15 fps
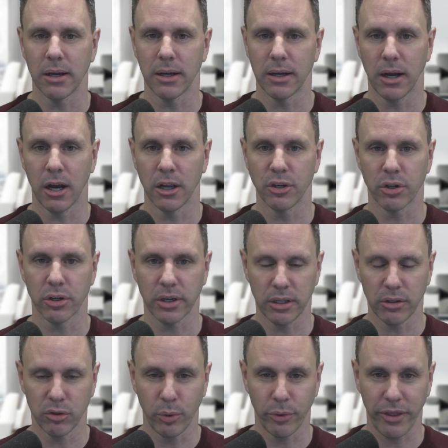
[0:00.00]
under
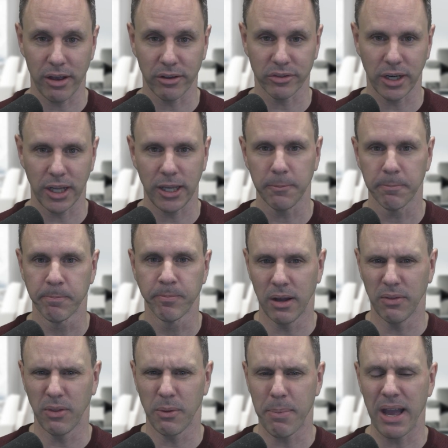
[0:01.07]
in 2008.
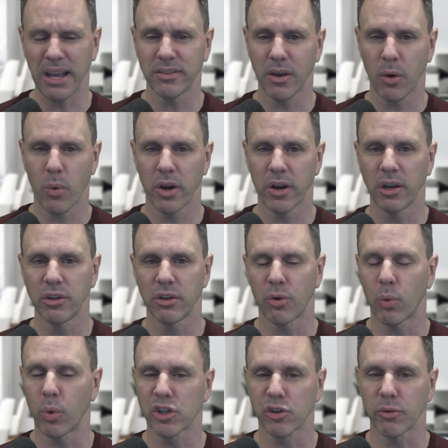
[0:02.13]
The banks that went under,
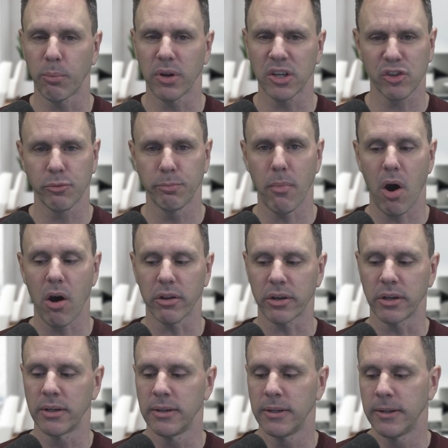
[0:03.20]
which much
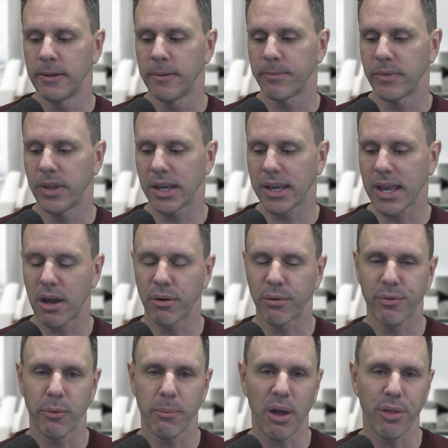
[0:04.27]
smaller, they accounted
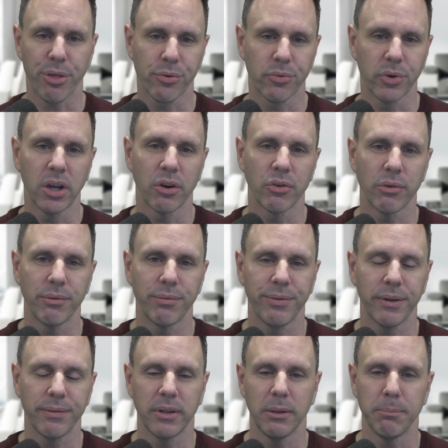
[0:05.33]
for about
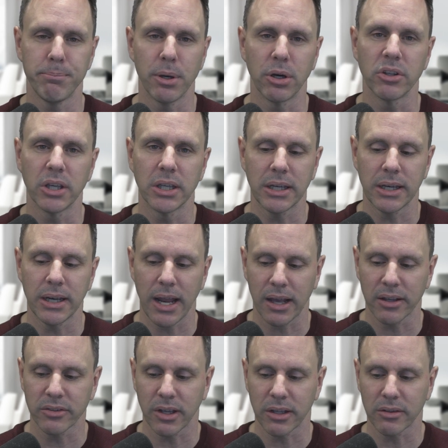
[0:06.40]
$350 billion in
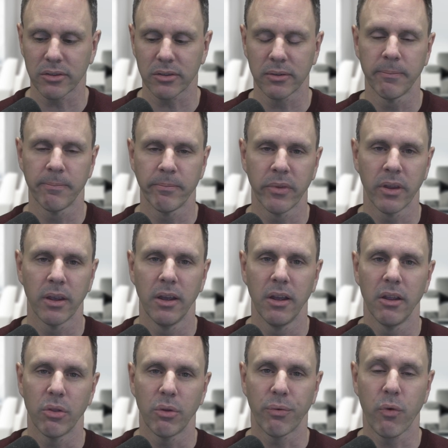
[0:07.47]
assets.
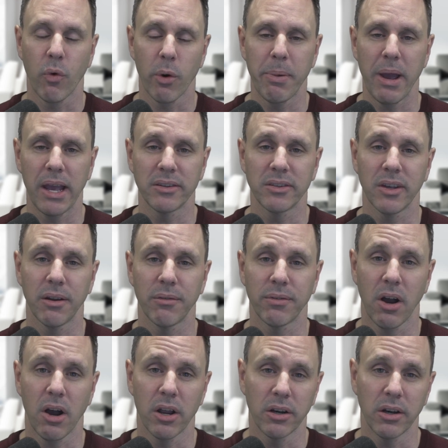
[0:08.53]
The 4 banks that have
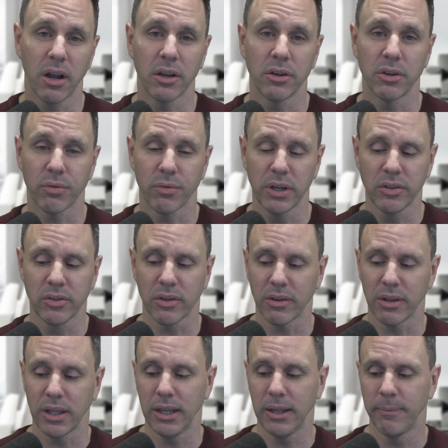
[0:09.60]
gone under
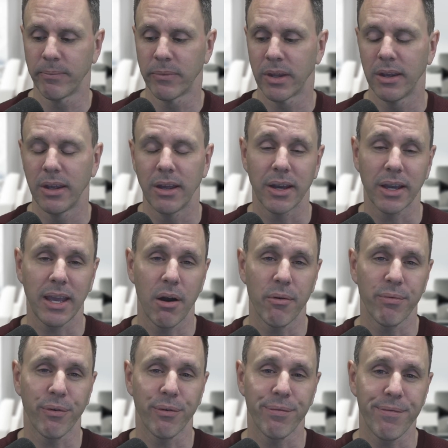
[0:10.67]
recently account
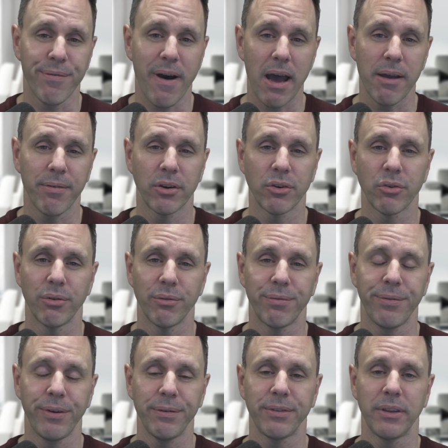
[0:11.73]
for
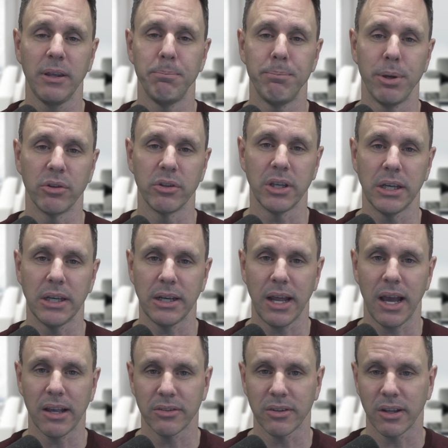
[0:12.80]
$550 billion in
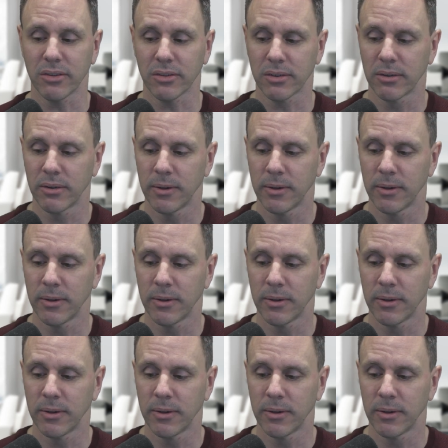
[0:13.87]
assets.